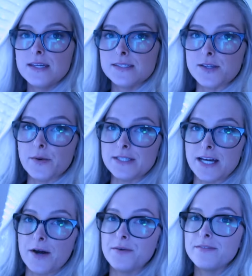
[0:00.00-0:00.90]
is going
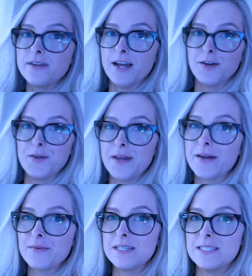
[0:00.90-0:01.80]
down. I know you
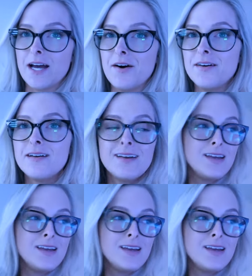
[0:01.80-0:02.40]
can't really tell.